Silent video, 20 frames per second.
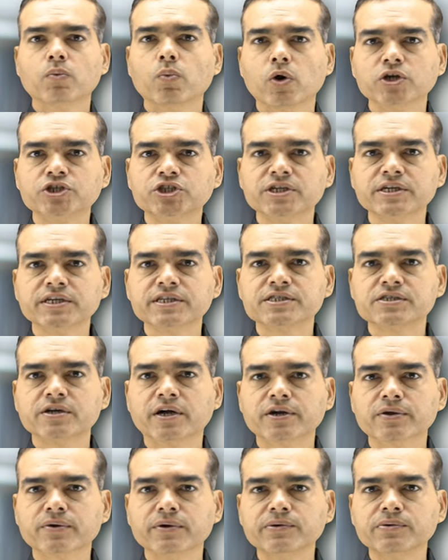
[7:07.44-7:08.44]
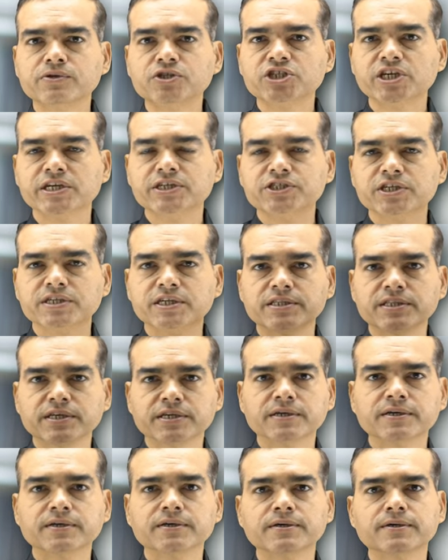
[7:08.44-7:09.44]
watching is not going to change
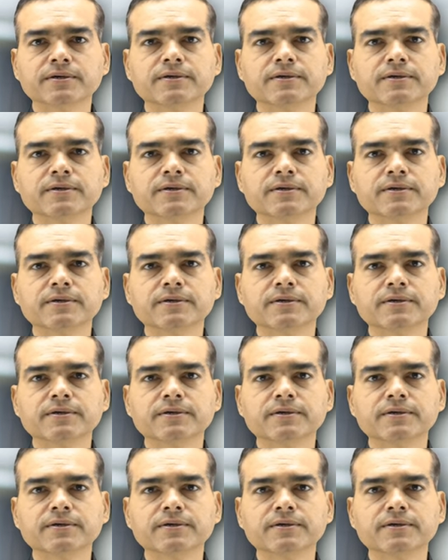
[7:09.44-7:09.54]
anything.